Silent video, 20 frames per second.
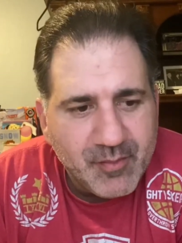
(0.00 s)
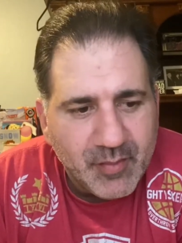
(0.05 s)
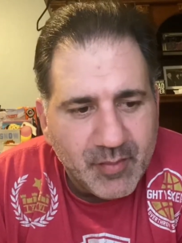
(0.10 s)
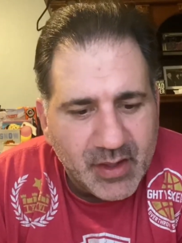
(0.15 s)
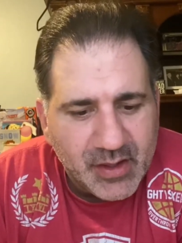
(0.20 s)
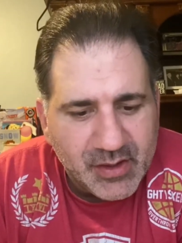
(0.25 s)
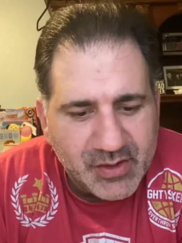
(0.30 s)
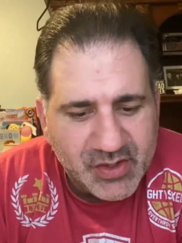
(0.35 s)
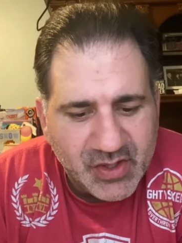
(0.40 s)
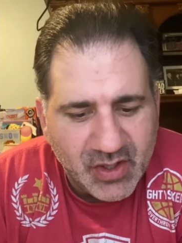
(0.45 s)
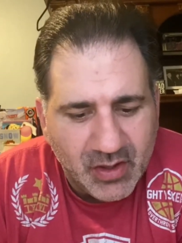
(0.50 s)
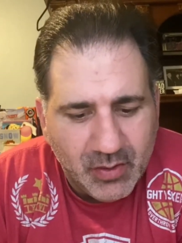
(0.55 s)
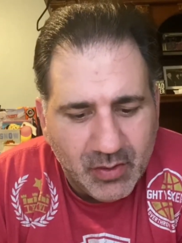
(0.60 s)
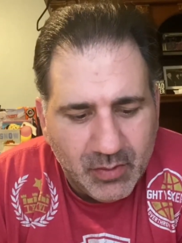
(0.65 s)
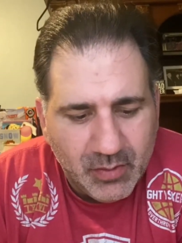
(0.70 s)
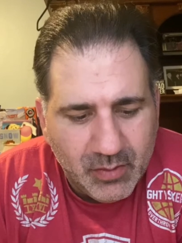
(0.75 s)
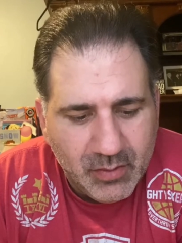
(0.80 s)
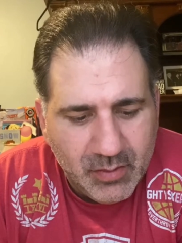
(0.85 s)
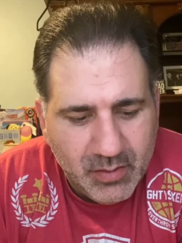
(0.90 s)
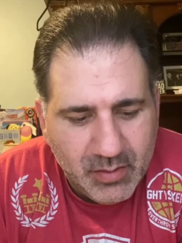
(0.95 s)
So,
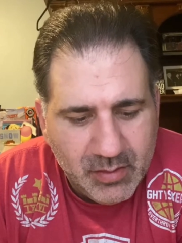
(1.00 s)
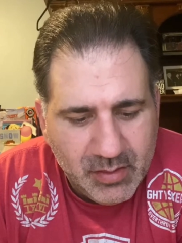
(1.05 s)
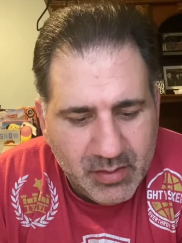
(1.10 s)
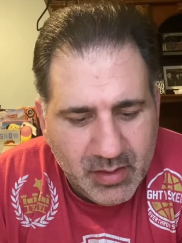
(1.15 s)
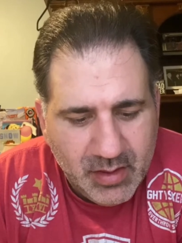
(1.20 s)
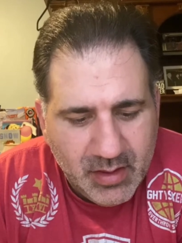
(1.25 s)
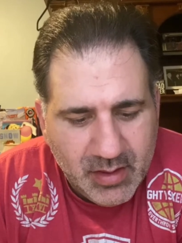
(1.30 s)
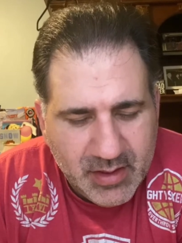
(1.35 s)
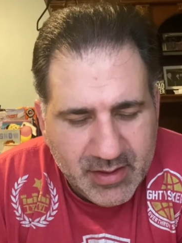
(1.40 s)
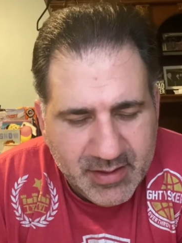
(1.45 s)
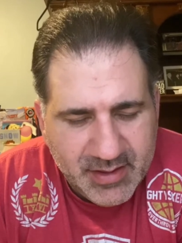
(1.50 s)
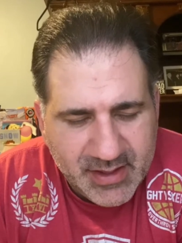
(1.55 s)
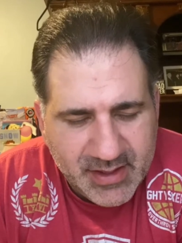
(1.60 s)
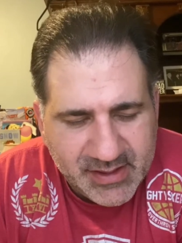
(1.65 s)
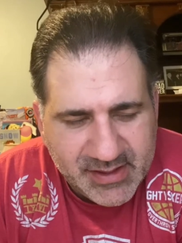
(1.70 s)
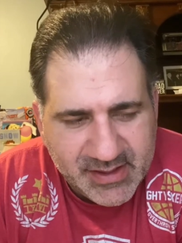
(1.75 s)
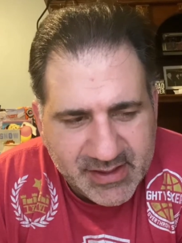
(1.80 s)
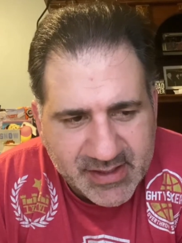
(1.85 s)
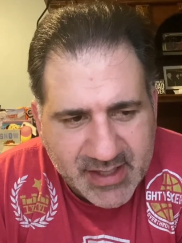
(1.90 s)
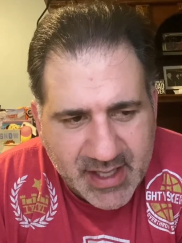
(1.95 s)
and
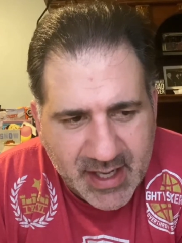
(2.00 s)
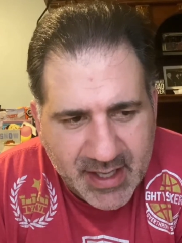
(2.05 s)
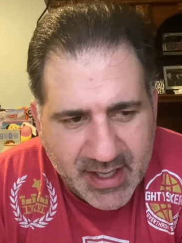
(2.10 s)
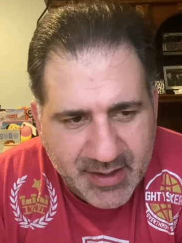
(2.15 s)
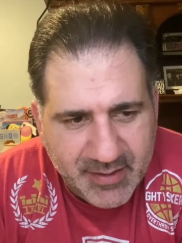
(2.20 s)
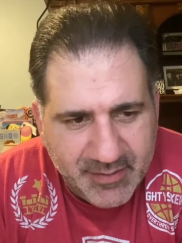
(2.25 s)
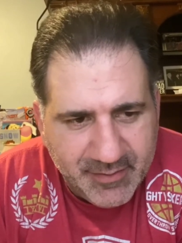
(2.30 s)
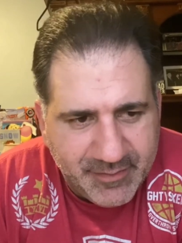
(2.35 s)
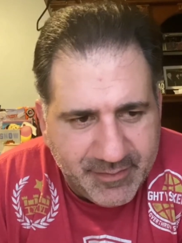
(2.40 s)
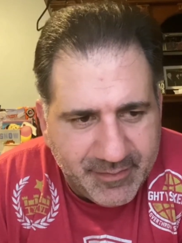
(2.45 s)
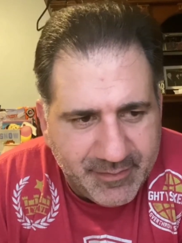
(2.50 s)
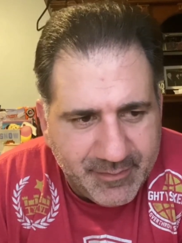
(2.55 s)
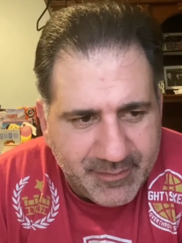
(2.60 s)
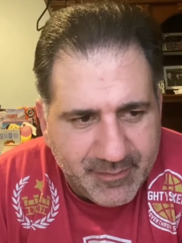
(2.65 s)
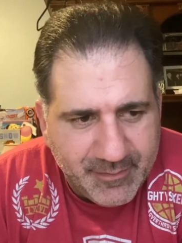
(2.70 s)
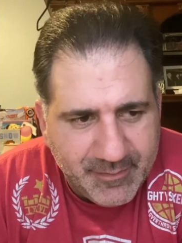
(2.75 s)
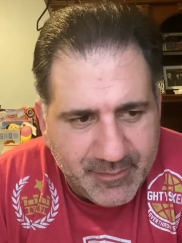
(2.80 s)
this is kind of,